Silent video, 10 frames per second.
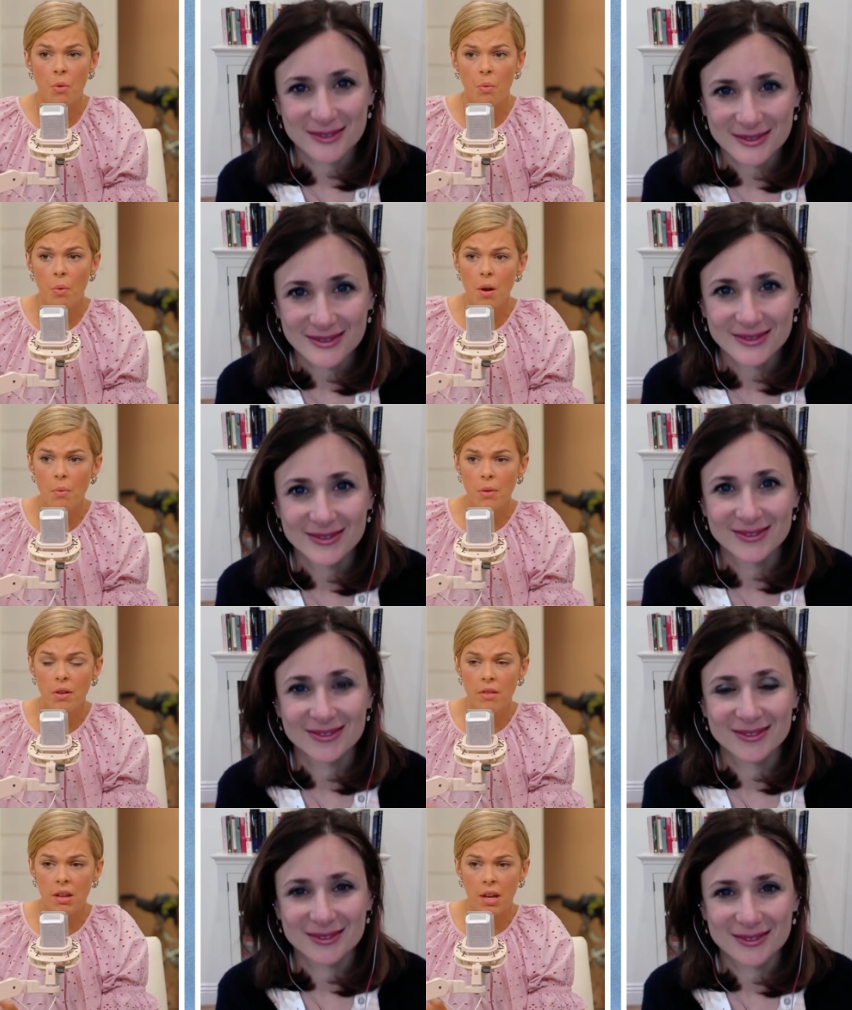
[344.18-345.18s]
Speaker 1: what
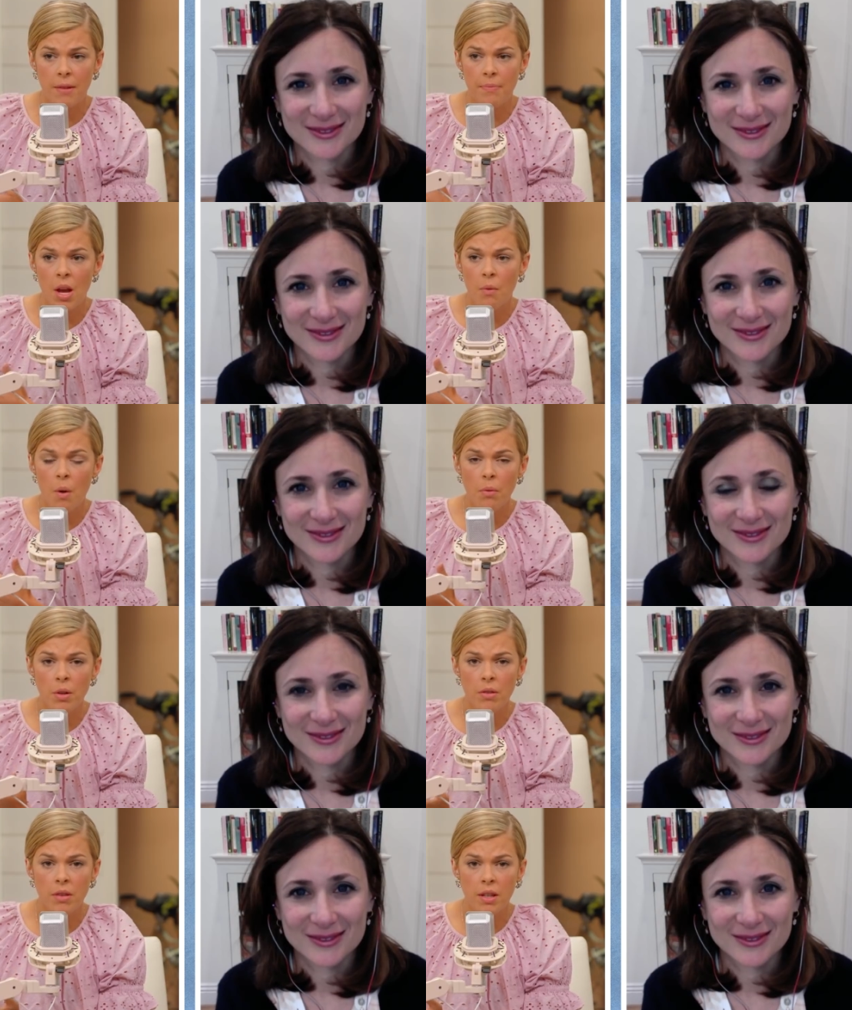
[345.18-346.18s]
were the what
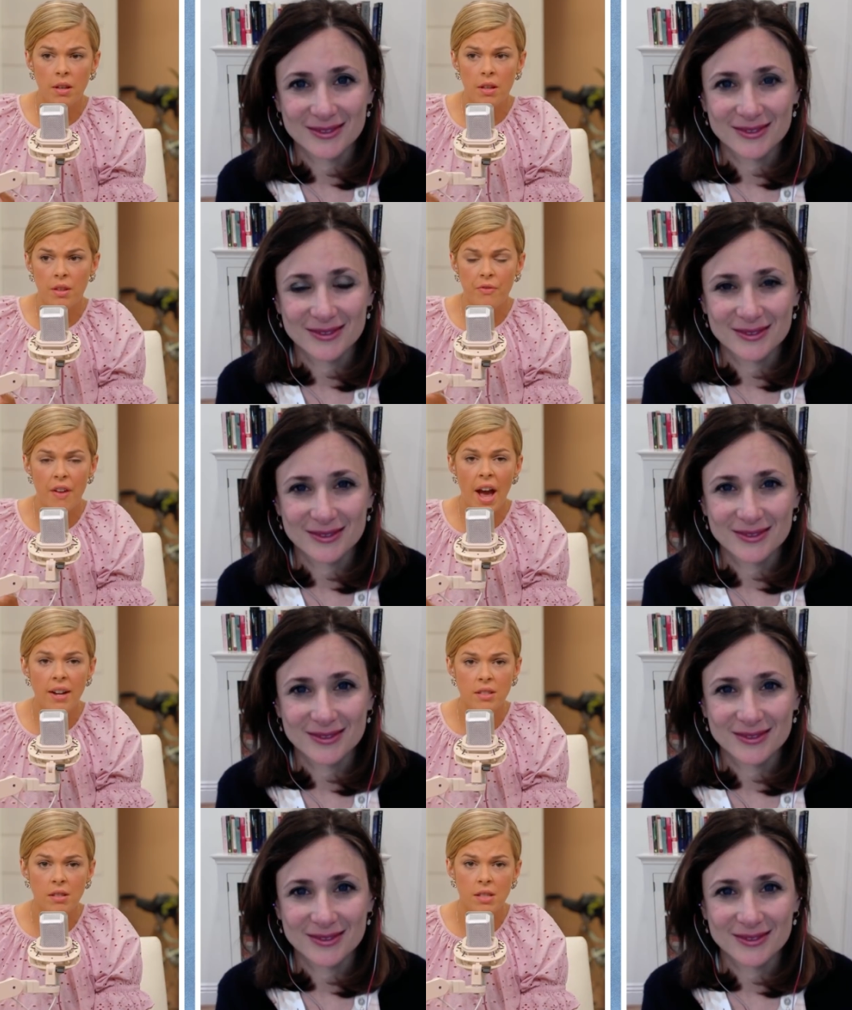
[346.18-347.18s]
were the the
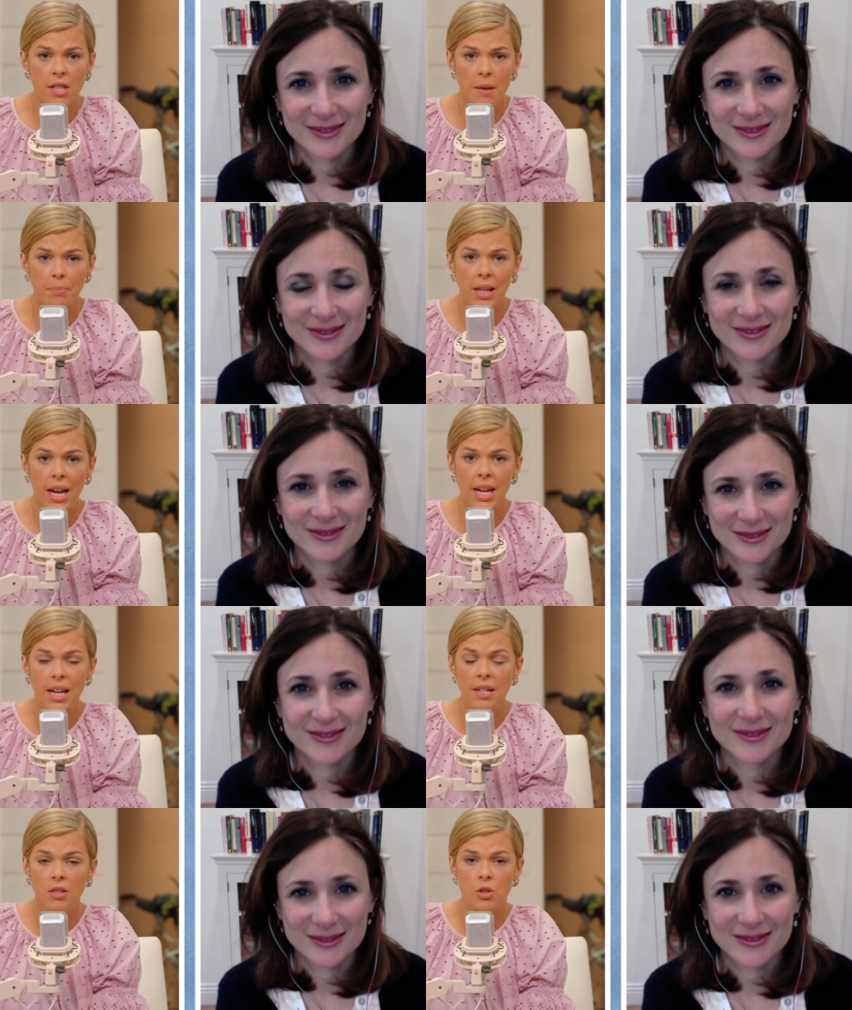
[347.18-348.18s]
factors that played
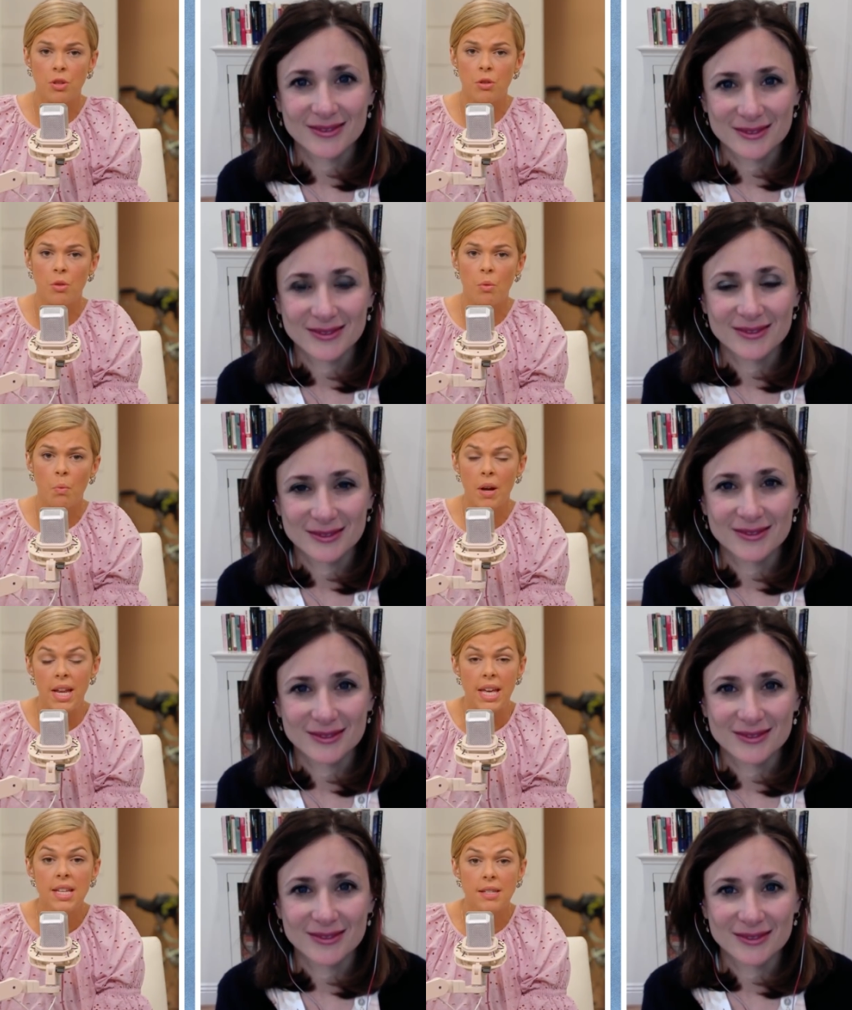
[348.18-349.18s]
into what
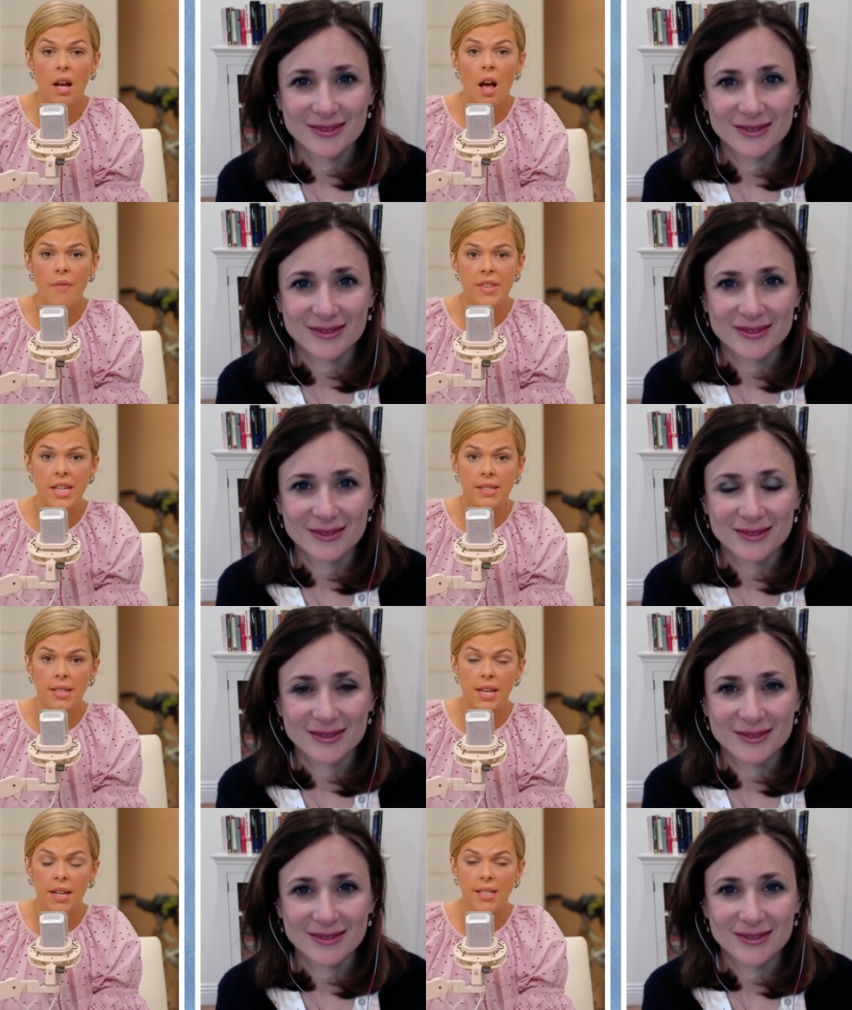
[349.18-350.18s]
is
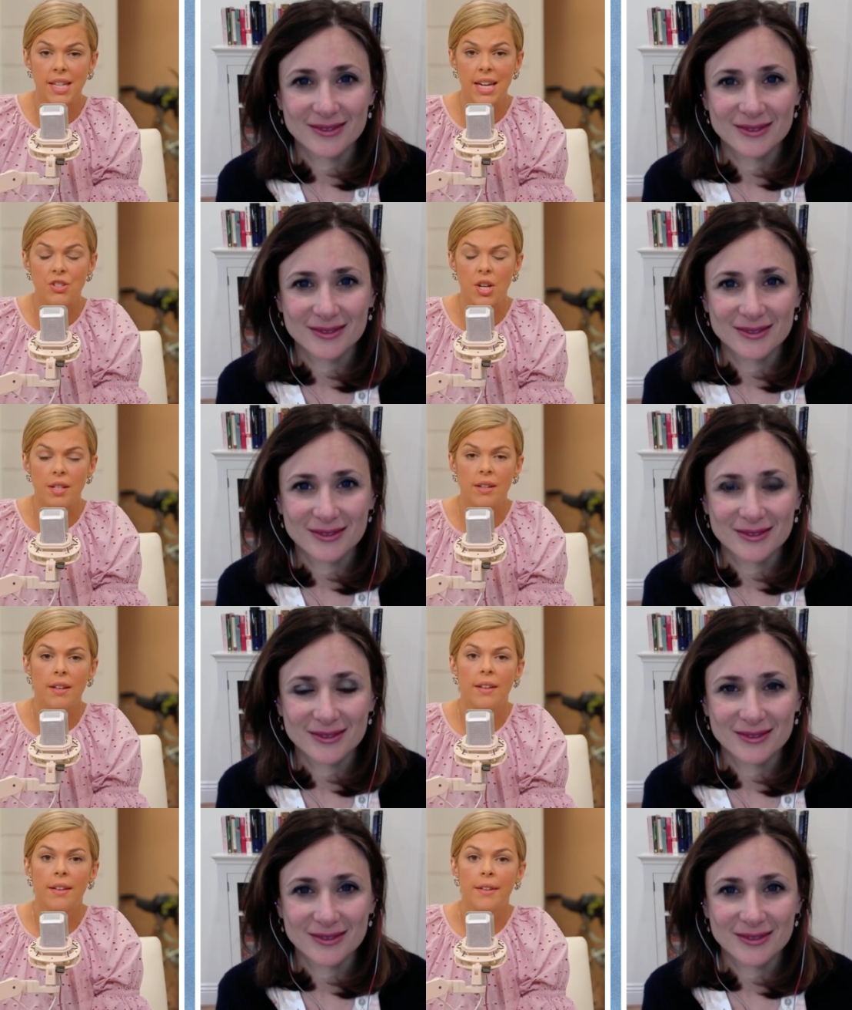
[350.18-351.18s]
obviously a
Speaker 2: contagion?
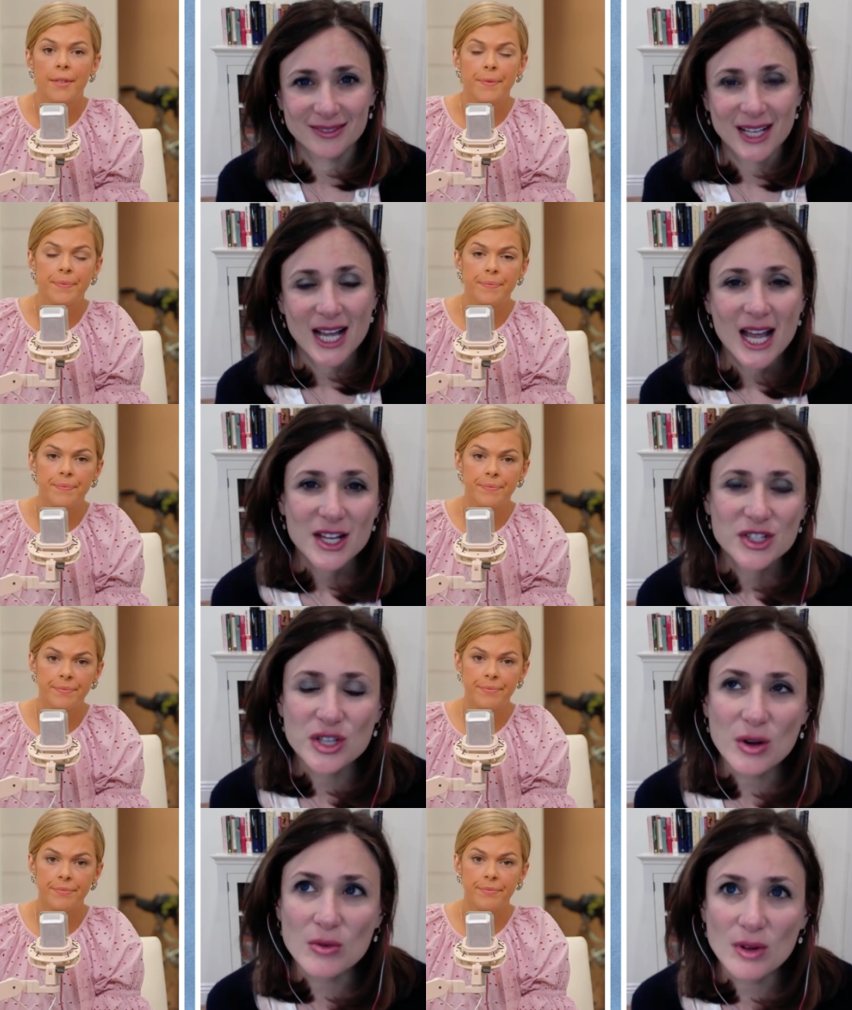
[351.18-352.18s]

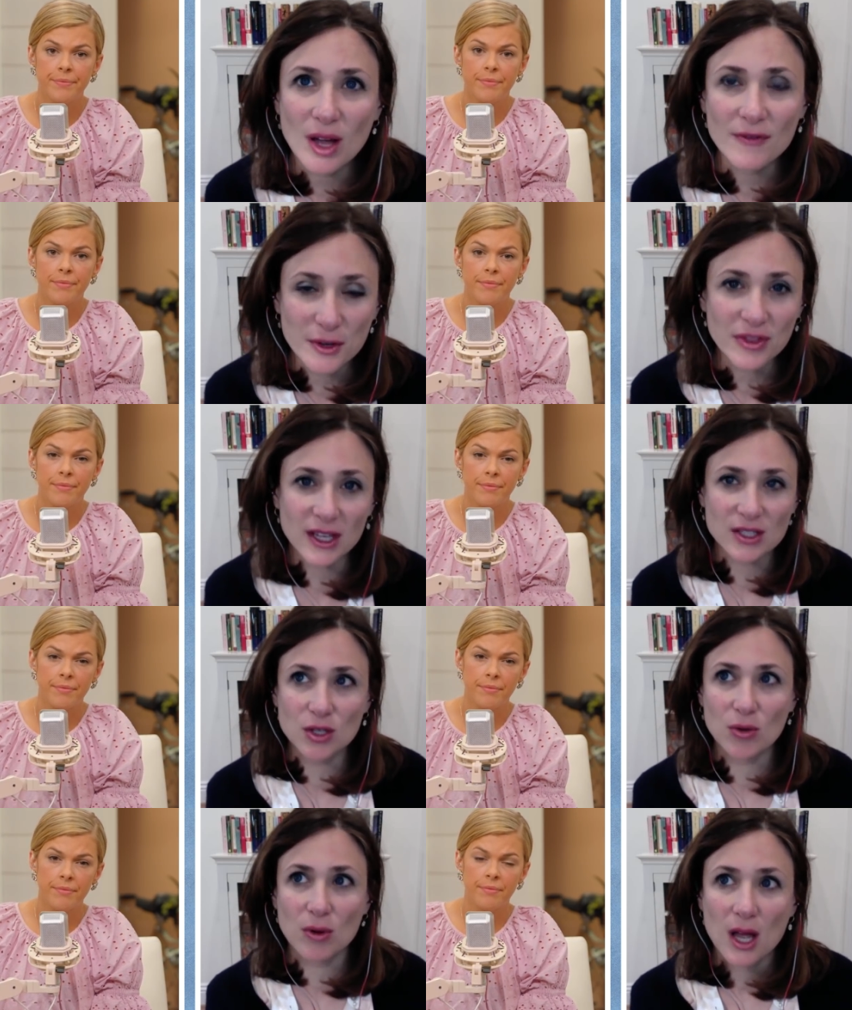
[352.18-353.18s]
So a few things.
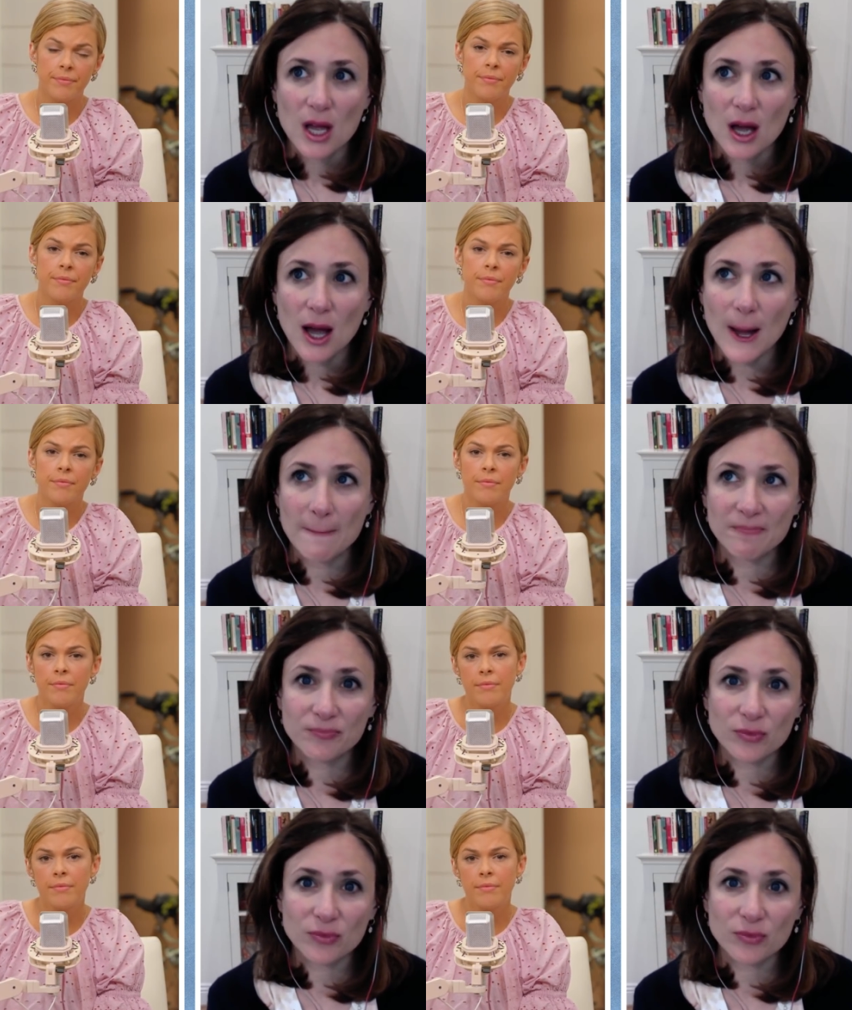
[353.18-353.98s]
So um,